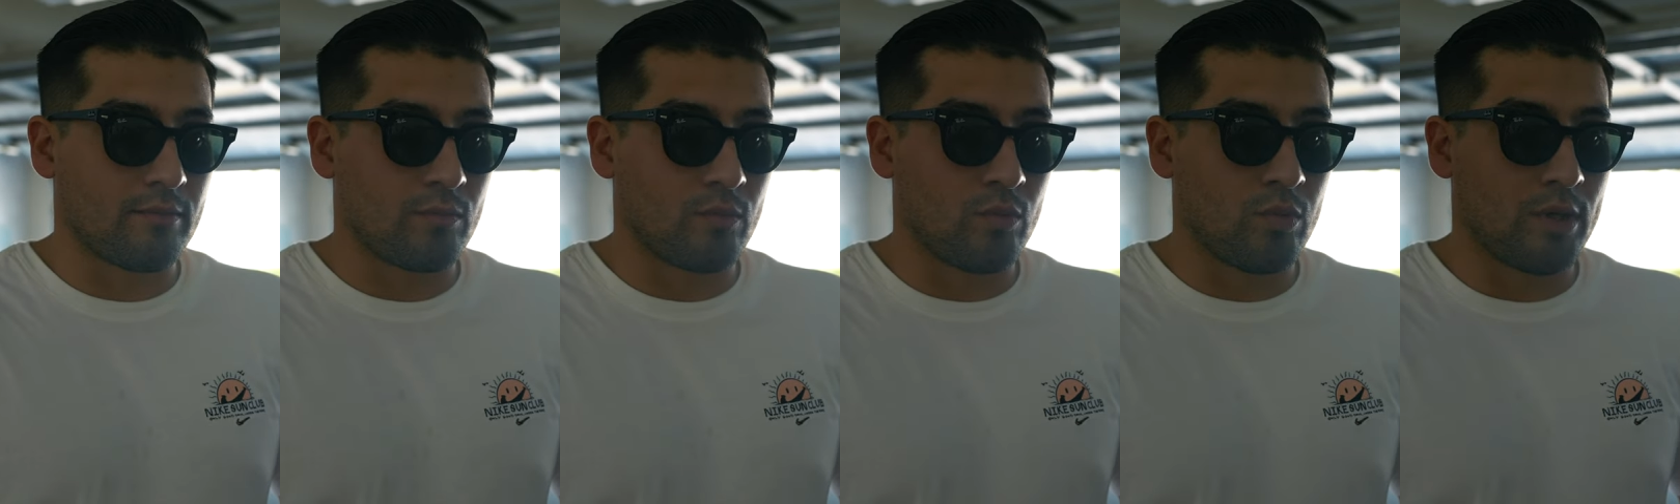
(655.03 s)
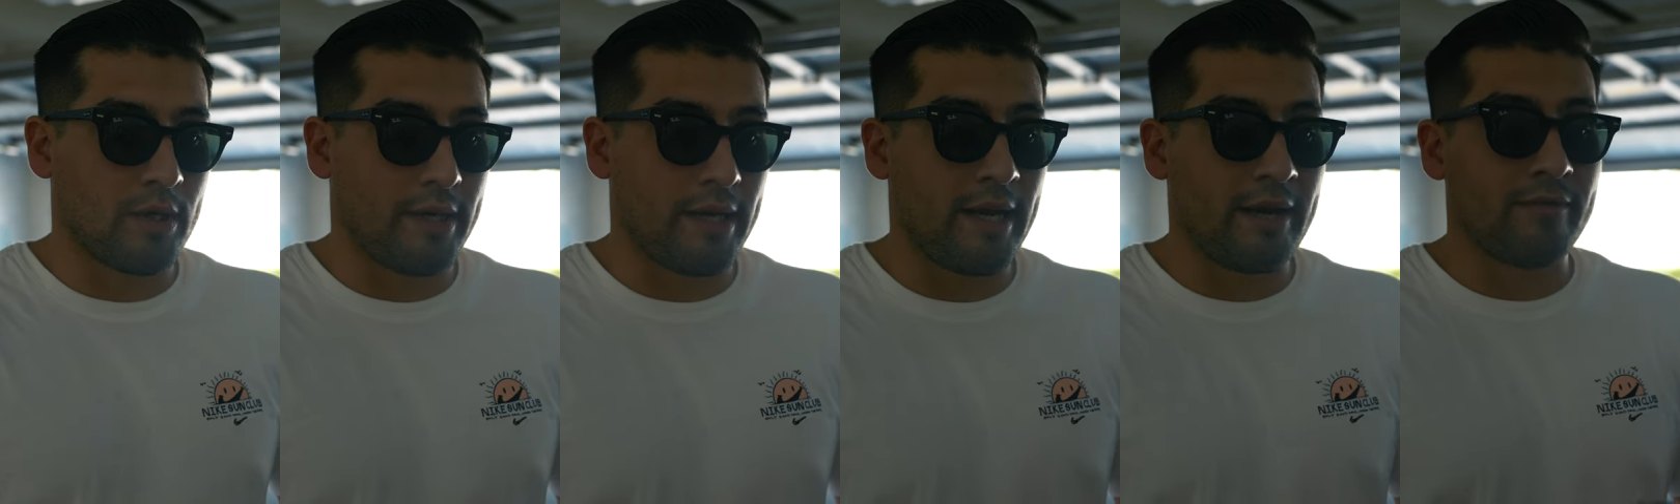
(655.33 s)

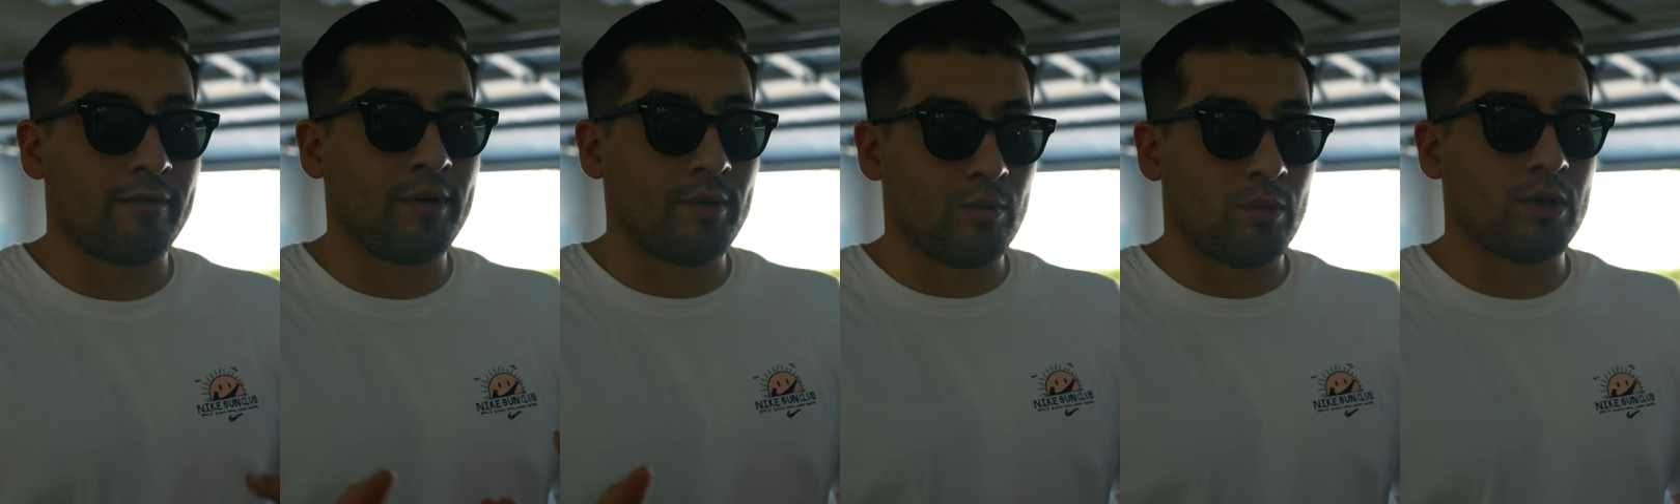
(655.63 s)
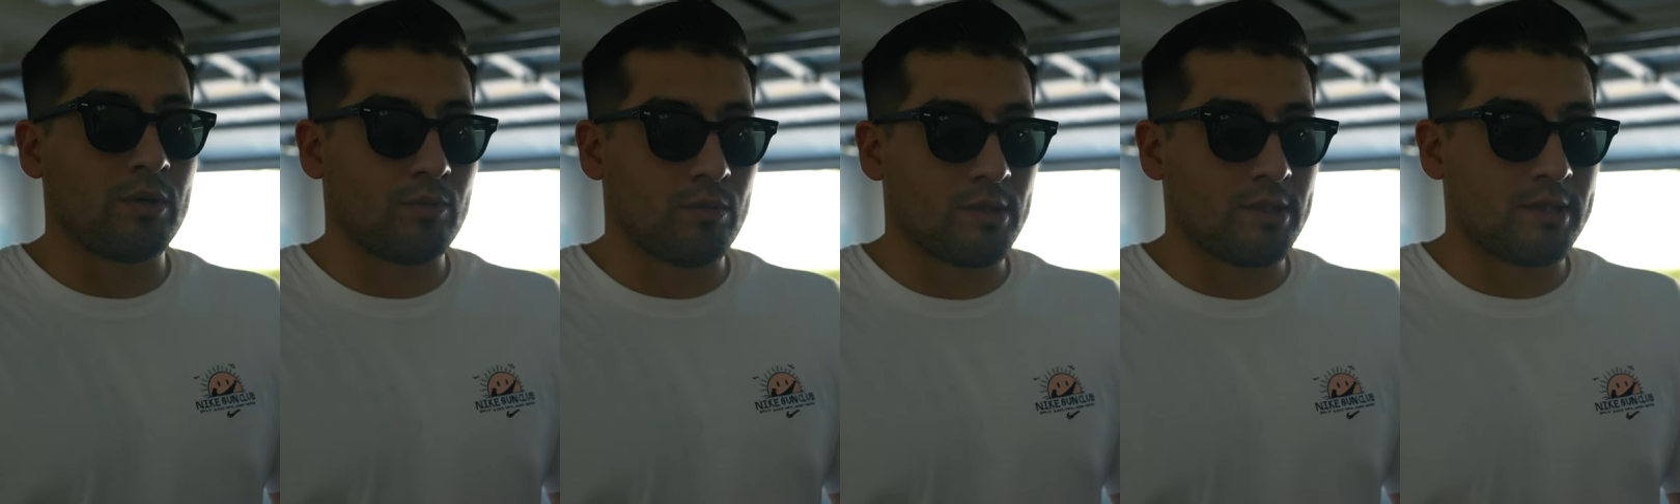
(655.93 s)
what
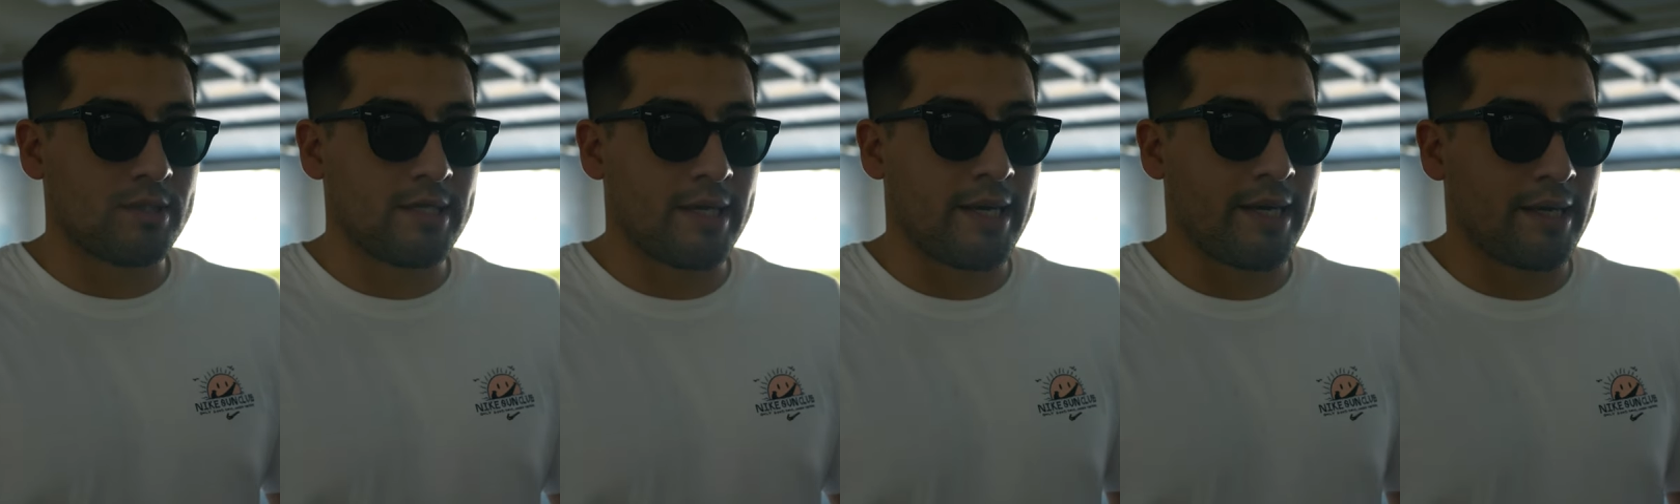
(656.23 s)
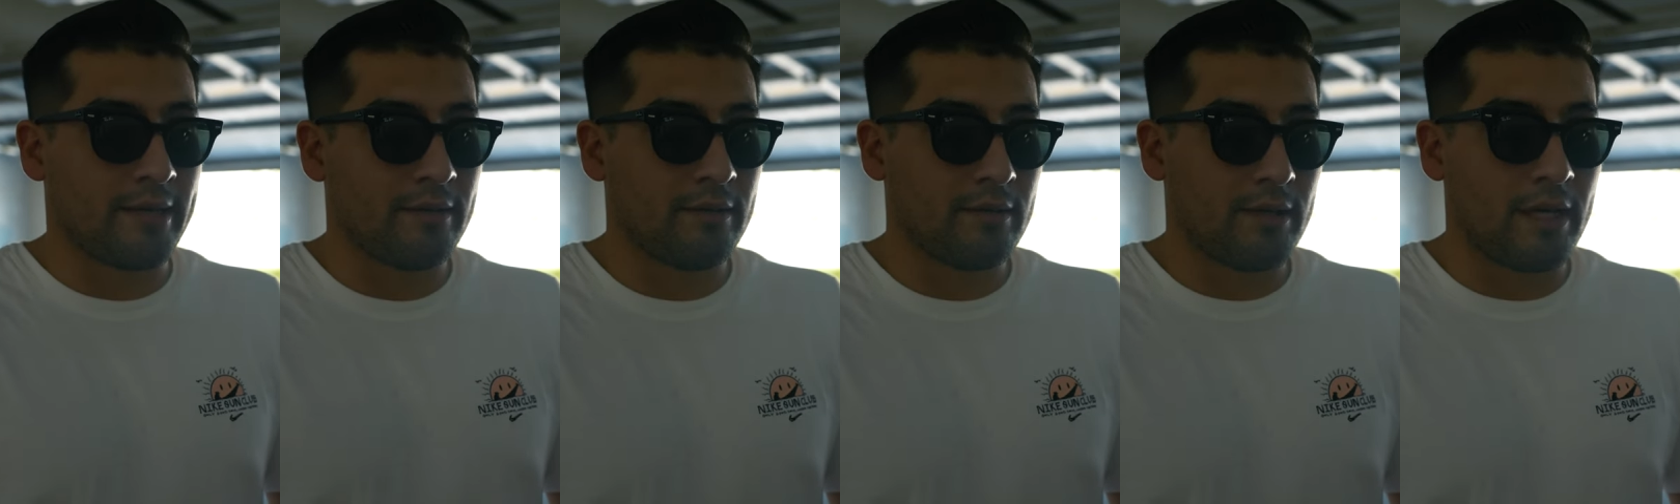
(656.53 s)
everyone would
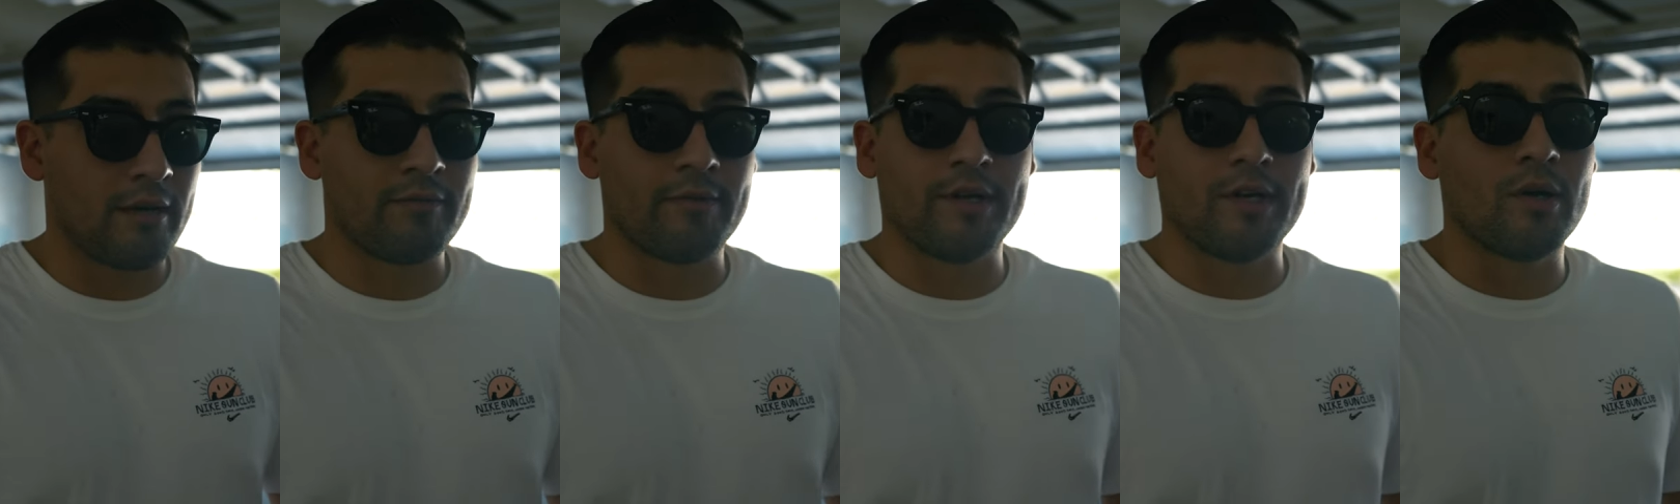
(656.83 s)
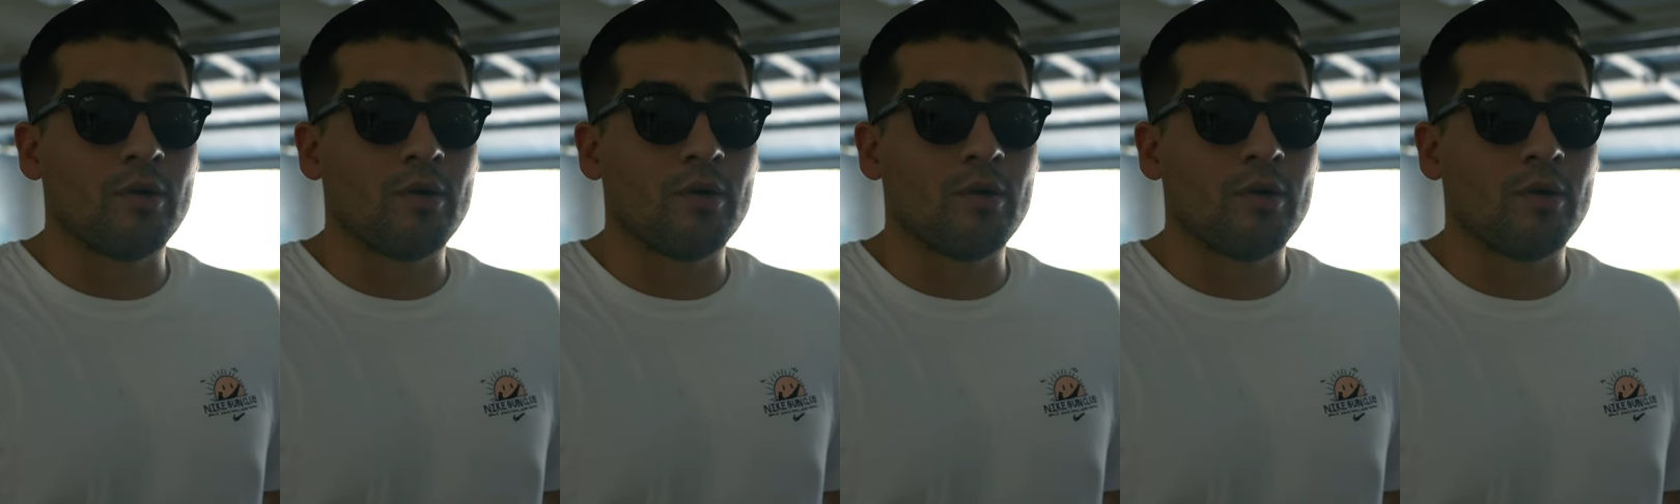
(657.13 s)
say, every